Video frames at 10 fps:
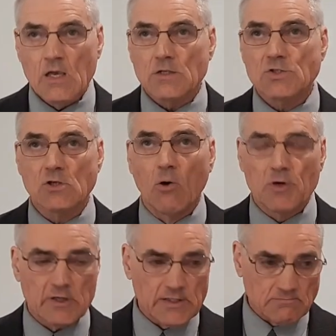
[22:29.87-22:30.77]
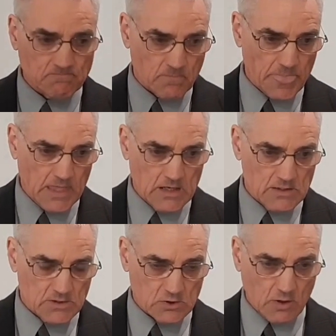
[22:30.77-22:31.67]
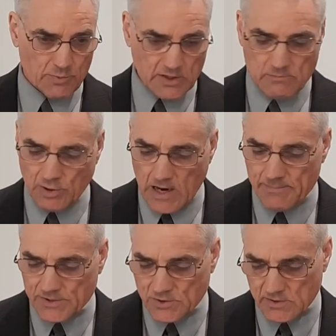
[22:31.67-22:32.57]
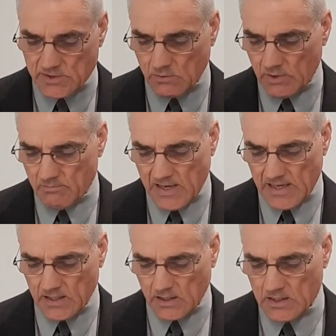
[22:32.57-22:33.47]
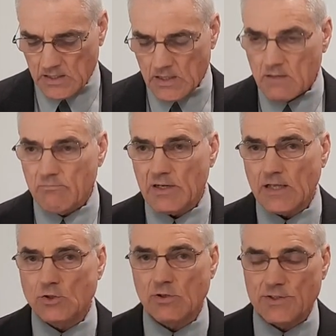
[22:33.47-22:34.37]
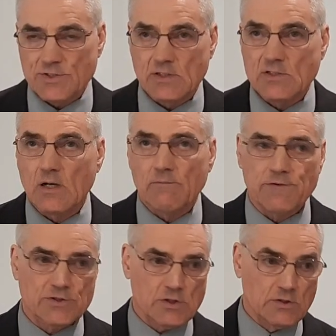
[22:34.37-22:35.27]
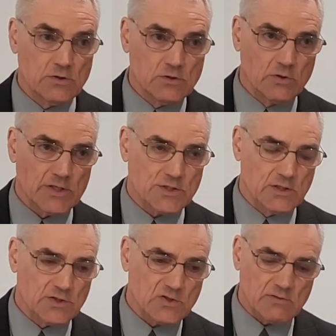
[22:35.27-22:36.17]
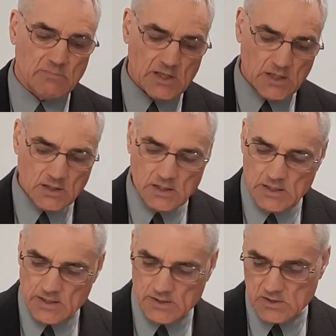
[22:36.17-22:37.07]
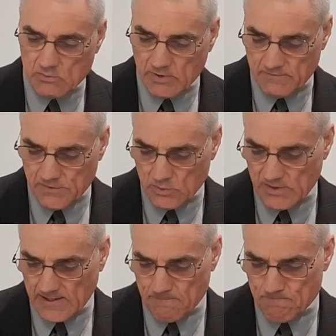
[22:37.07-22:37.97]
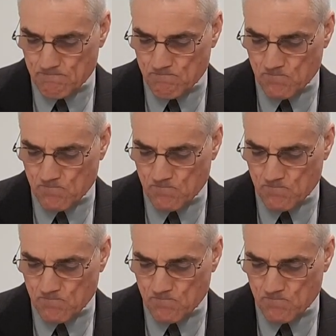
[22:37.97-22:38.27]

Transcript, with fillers: Sobering sobering promises that we make, but I trust it's helpful to you as it is to me to review them.